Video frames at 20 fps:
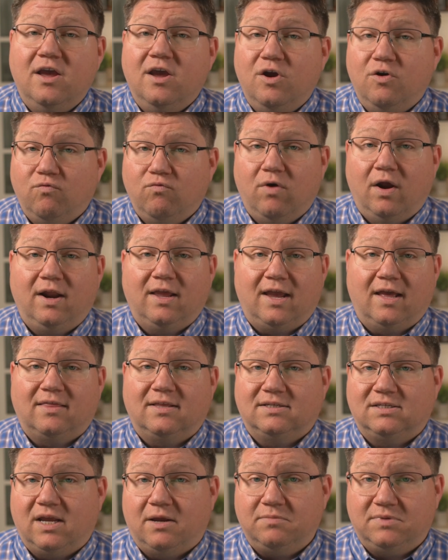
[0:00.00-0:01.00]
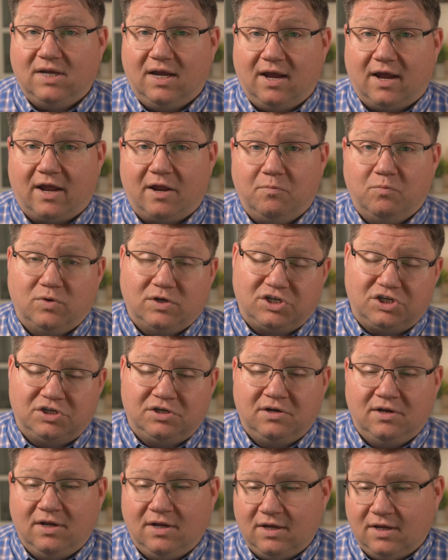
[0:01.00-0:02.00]
running at the same time,
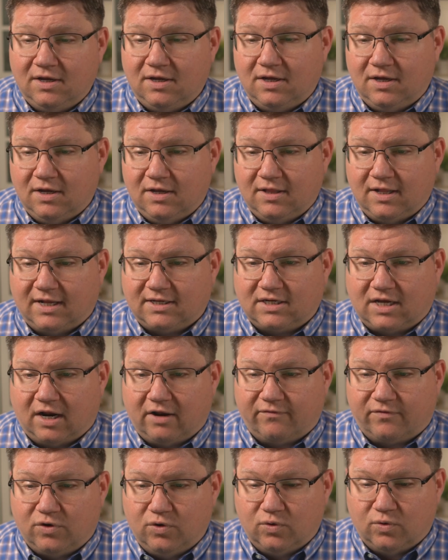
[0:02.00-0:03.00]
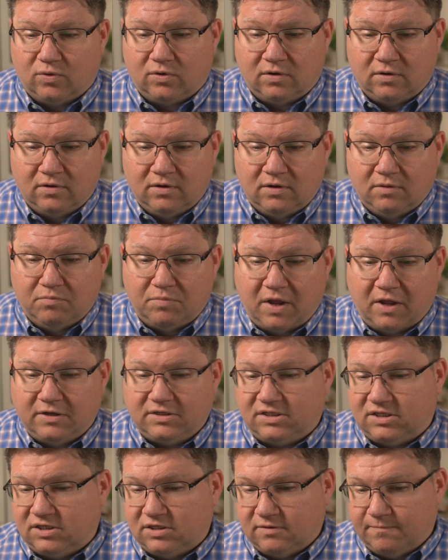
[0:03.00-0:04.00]
which that's kind of cool.
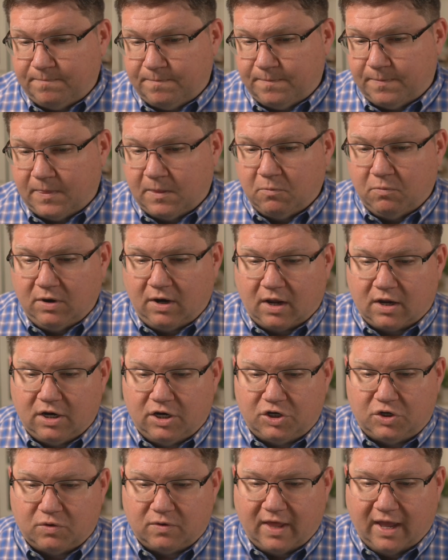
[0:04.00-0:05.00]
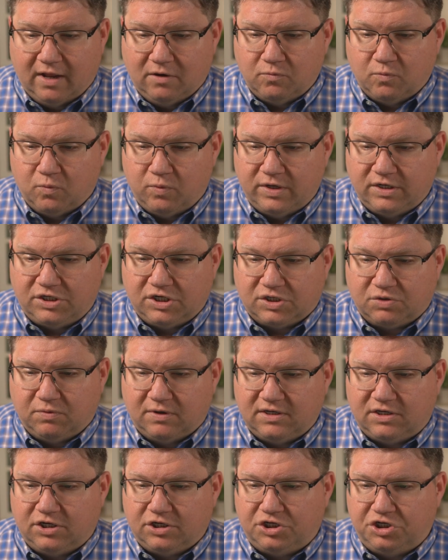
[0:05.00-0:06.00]
But we're not going to do that. We just
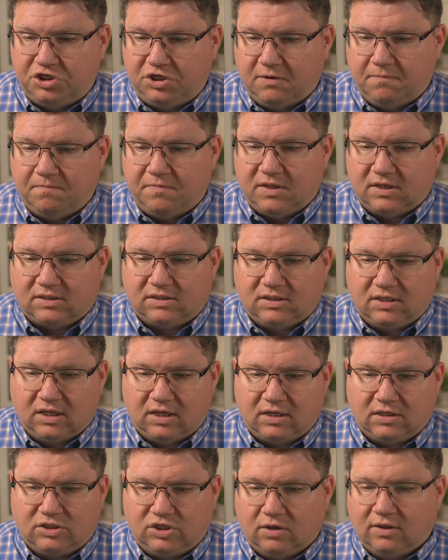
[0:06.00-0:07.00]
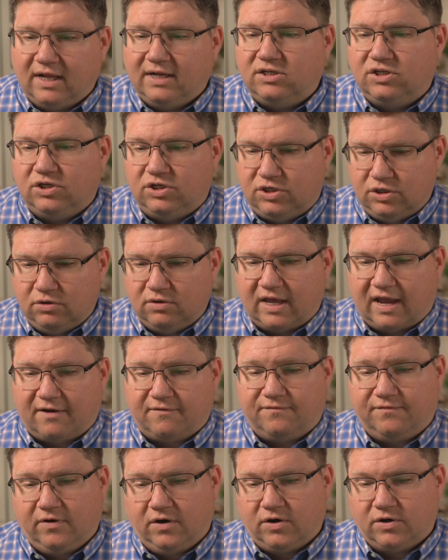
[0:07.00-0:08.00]
want to ship this thing. So let's do
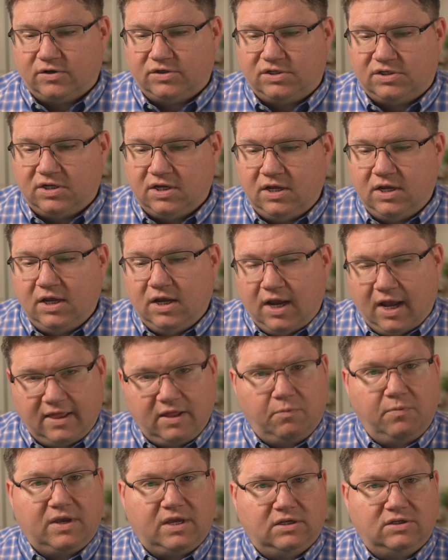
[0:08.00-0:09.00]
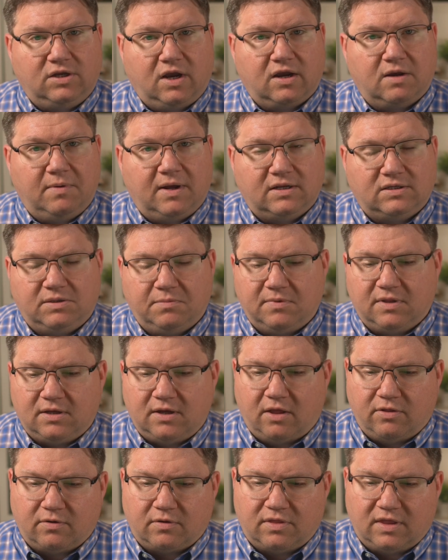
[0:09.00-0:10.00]
that first, and then we can talk about some of the
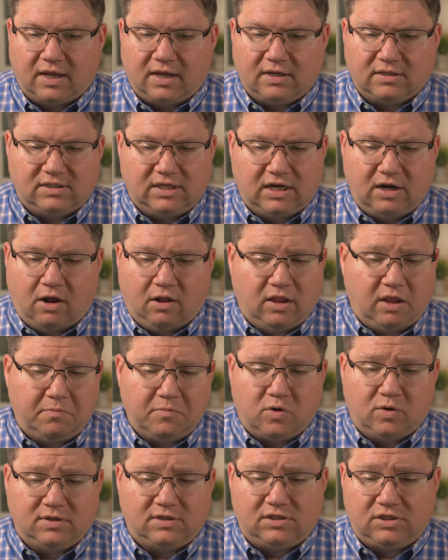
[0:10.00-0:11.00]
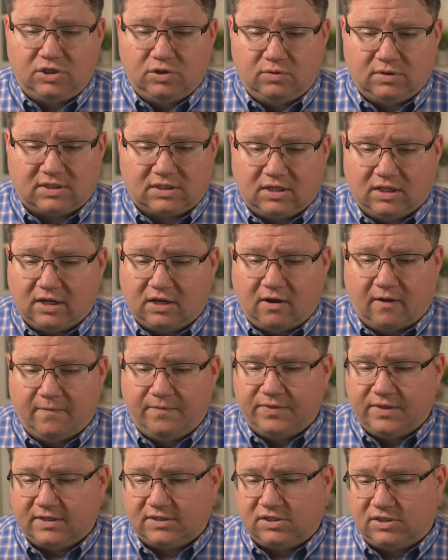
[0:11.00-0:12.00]
other things. And all I'm going to do is click
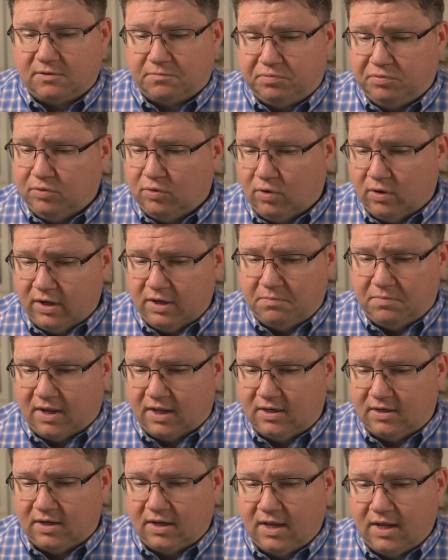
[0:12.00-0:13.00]
on this deploy button,